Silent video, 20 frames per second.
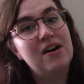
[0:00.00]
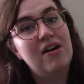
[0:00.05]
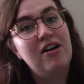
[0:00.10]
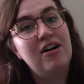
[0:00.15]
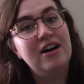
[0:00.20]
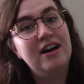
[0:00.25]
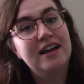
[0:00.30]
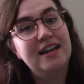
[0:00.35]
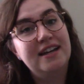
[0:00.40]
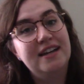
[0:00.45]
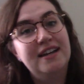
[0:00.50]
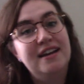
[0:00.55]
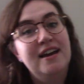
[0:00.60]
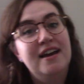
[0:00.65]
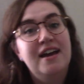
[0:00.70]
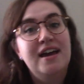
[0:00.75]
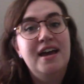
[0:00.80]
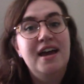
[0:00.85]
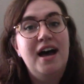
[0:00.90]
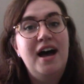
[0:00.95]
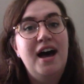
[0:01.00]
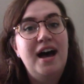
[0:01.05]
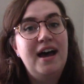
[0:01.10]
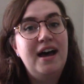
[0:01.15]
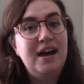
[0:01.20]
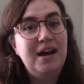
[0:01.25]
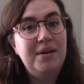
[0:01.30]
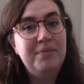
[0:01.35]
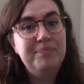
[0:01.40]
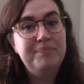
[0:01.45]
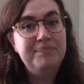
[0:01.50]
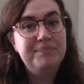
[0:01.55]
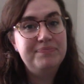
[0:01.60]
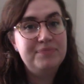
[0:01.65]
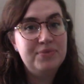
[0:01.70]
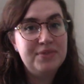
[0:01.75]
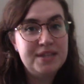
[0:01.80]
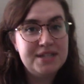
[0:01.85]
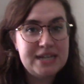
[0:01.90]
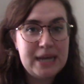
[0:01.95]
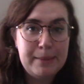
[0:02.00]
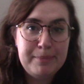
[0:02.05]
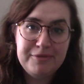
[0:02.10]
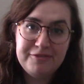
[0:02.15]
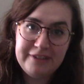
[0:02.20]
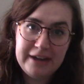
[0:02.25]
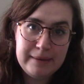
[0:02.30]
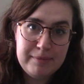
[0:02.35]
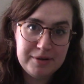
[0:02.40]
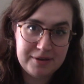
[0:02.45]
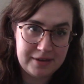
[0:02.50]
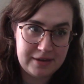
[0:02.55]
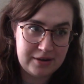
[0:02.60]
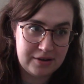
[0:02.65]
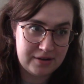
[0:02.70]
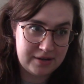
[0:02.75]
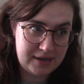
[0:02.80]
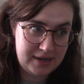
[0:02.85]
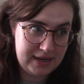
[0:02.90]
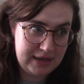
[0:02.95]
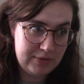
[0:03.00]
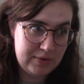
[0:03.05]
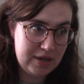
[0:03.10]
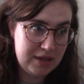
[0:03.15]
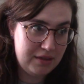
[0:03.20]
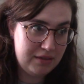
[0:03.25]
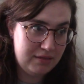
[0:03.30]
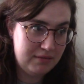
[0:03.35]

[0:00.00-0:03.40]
on the type of fiber that you're knitting with.